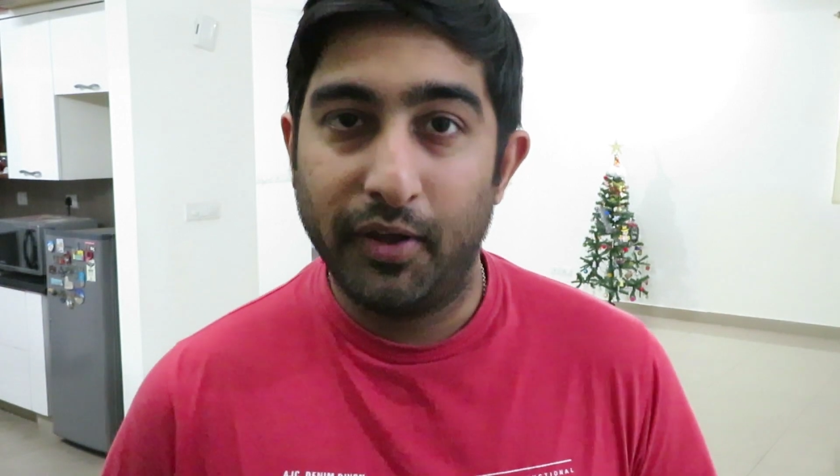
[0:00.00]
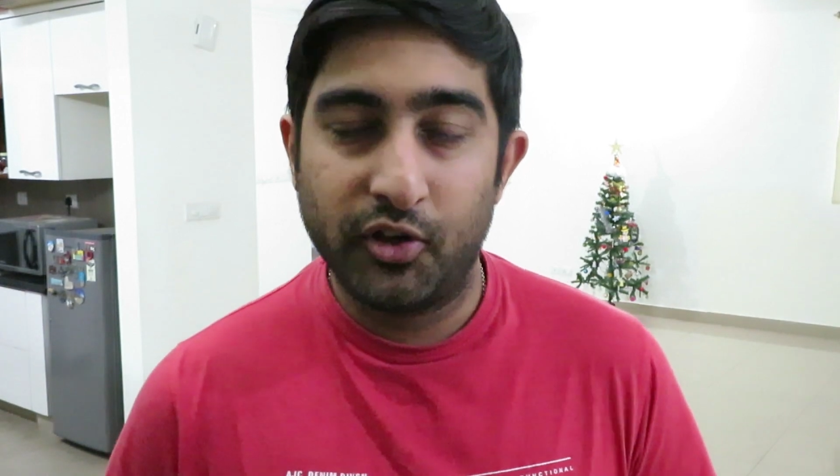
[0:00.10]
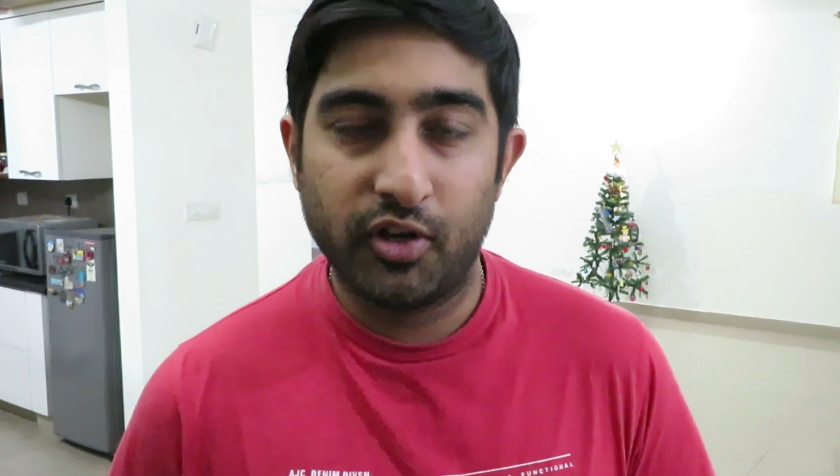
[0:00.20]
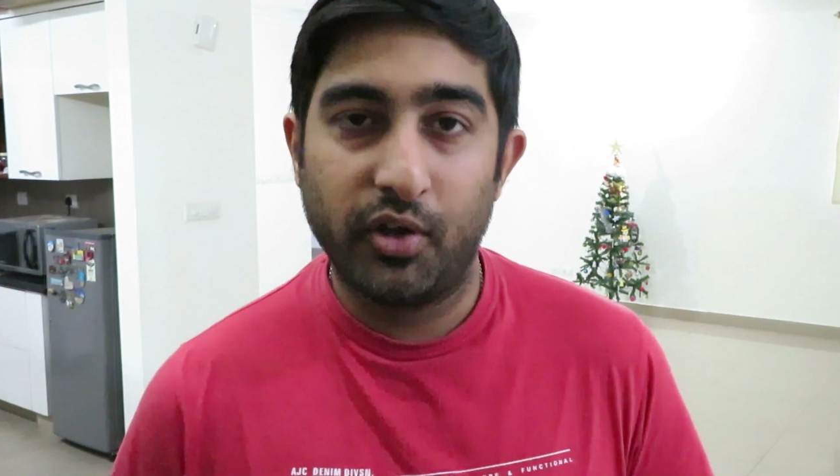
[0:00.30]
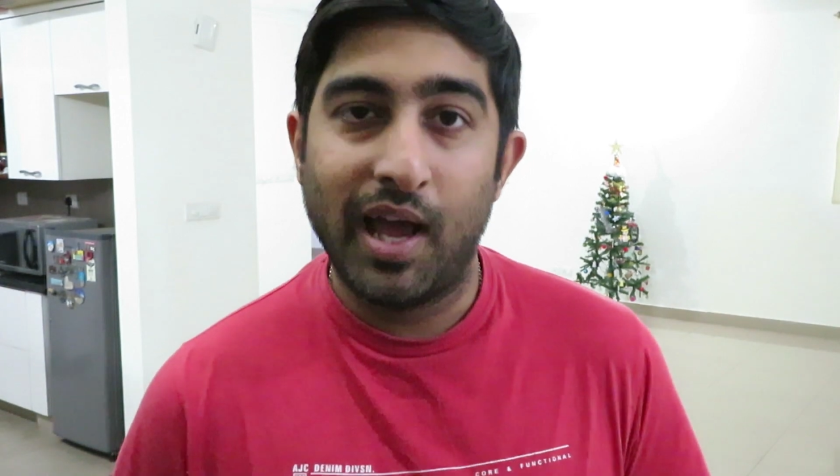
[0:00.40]

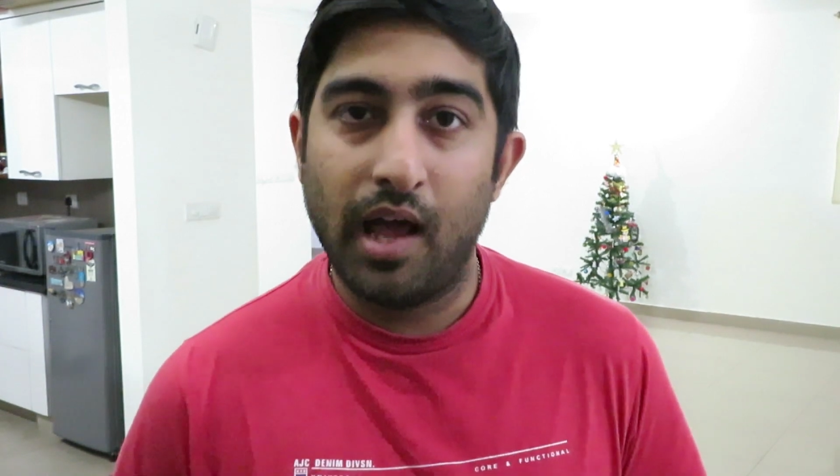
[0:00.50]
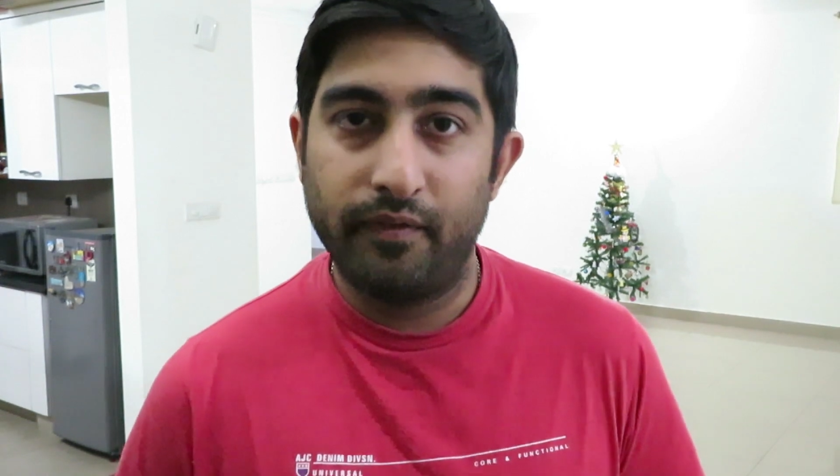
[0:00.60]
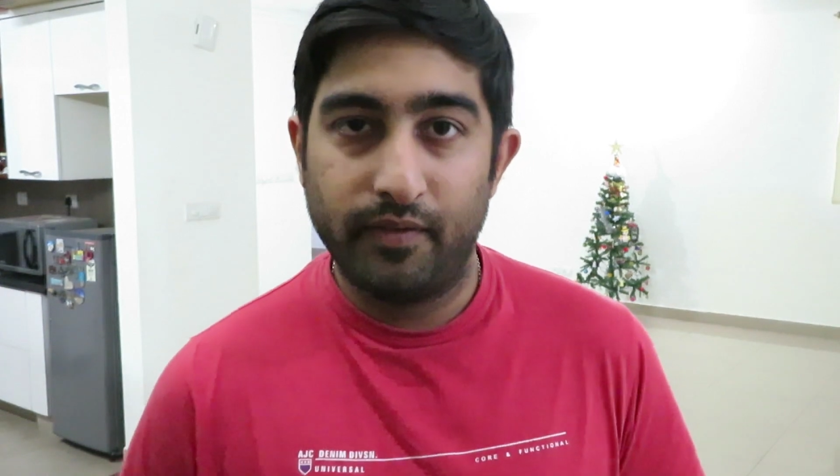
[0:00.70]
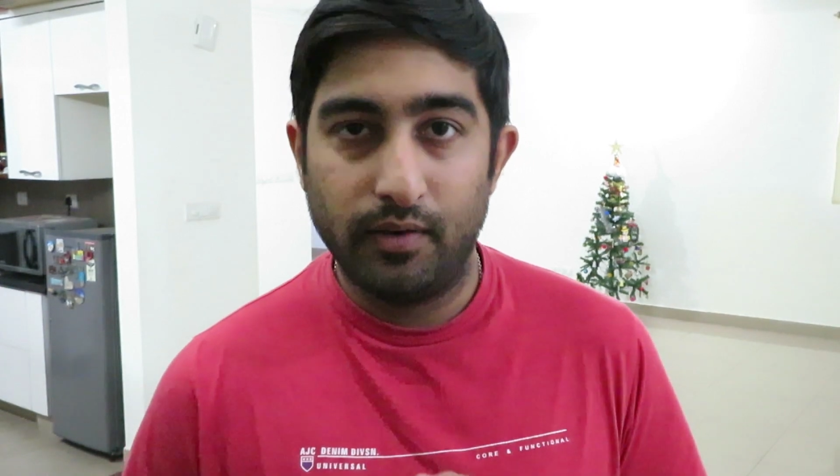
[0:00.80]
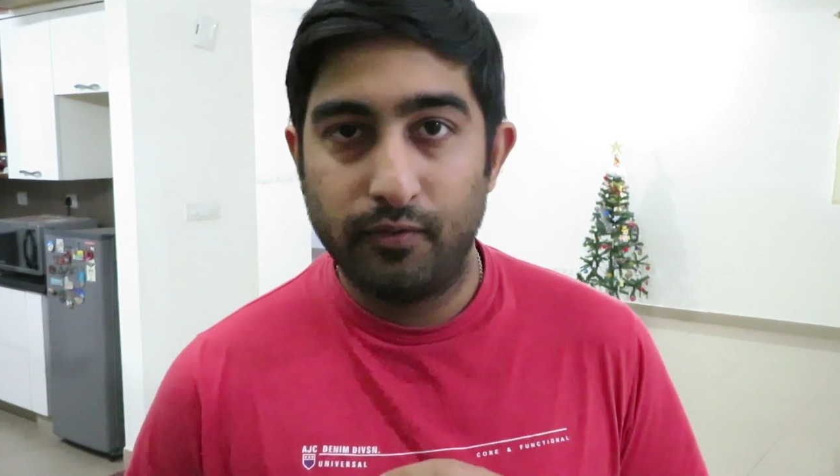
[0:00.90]
make sure you
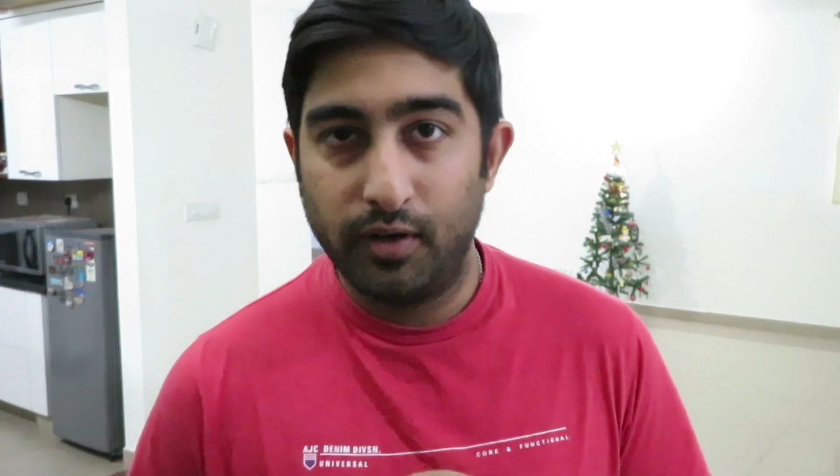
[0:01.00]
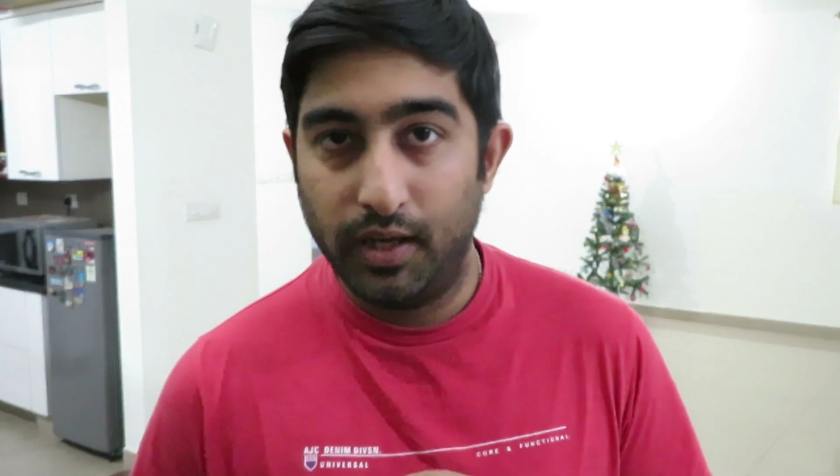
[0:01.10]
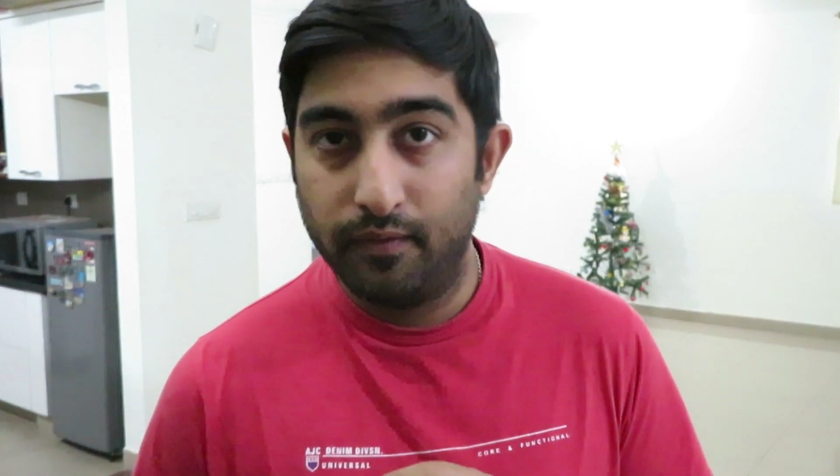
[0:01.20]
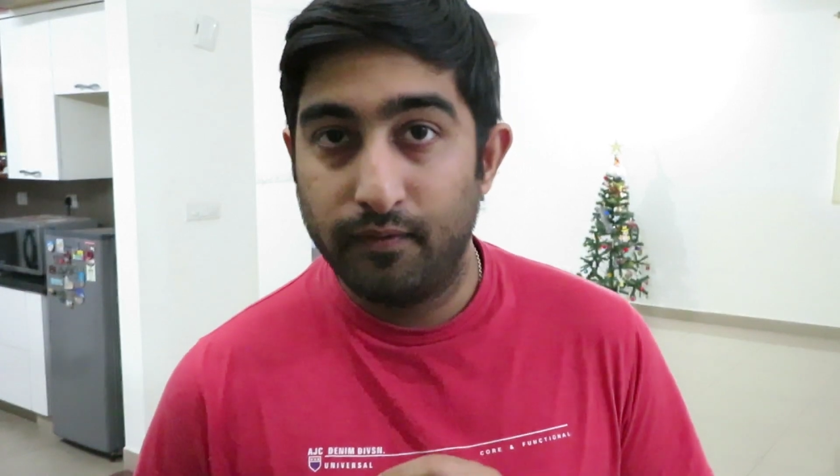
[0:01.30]
have a fully